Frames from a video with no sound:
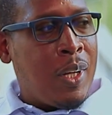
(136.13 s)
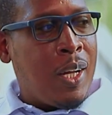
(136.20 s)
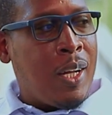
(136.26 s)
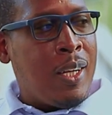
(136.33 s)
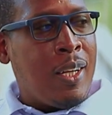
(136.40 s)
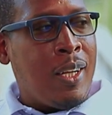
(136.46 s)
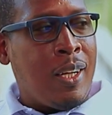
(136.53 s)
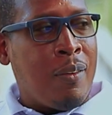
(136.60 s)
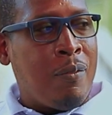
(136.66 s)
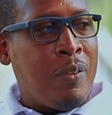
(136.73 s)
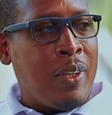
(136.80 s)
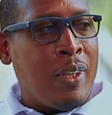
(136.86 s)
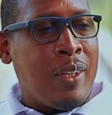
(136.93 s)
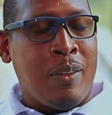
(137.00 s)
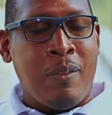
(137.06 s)
and I'm
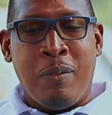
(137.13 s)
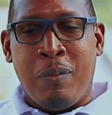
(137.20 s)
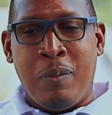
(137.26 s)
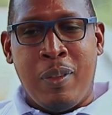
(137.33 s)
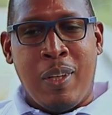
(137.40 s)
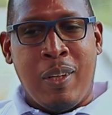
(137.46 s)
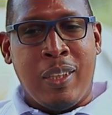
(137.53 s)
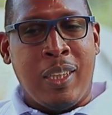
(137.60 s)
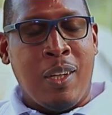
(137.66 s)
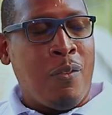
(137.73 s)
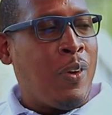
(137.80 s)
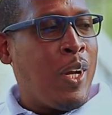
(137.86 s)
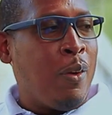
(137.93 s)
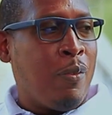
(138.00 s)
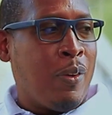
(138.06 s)
a
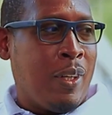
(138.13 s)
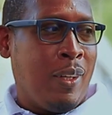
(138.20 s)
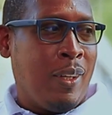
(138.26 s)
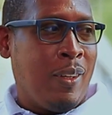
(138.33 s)
survivor